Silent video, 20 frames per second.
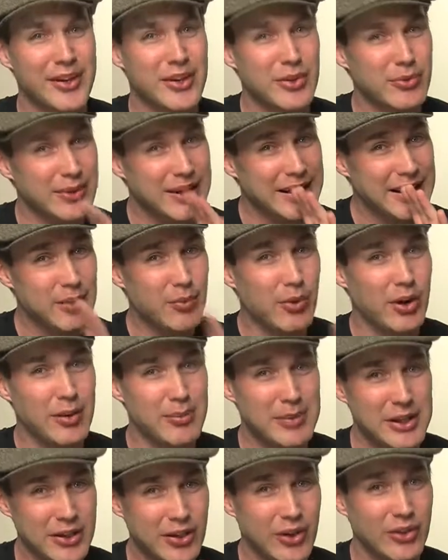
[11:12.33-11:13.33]
You really want to
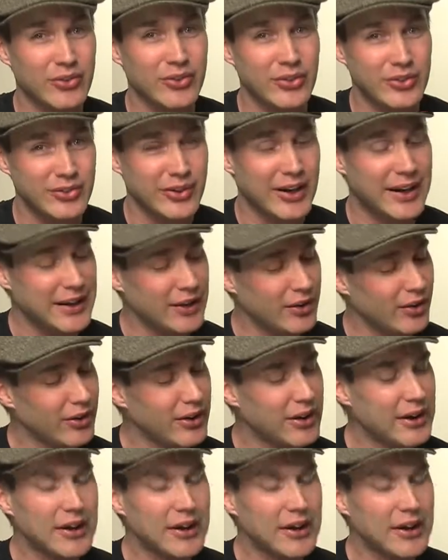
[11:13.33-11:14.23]
be concentrating on